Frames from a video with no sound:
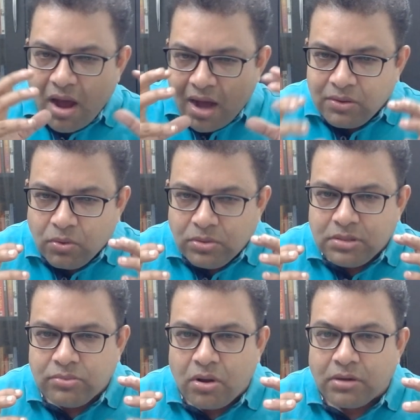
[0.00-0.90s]

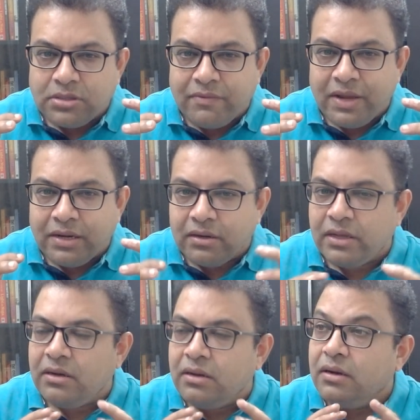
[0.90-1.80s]
unwholesome thoughts that we
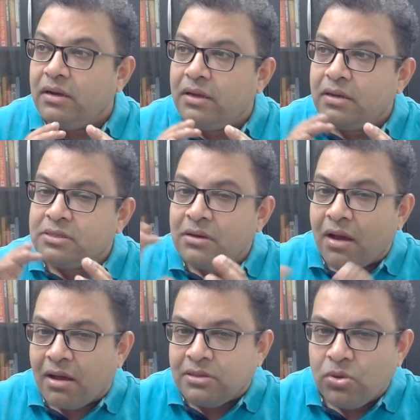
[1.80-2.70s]
entertain take us in
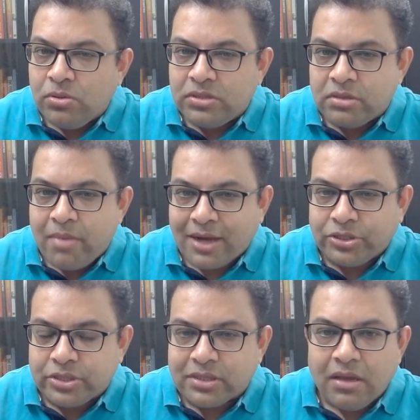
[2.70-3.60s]
unwholesome
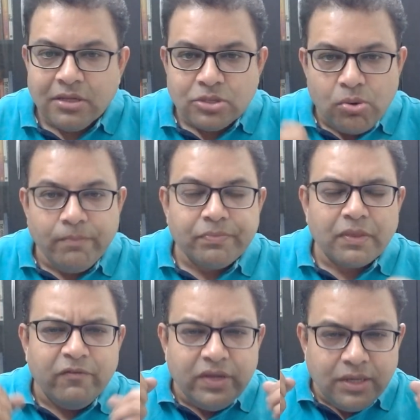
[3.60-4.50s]
actions. So
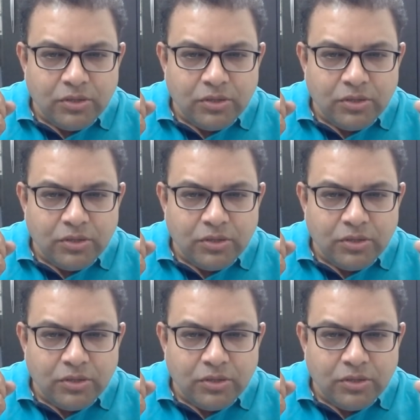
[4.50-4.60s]
we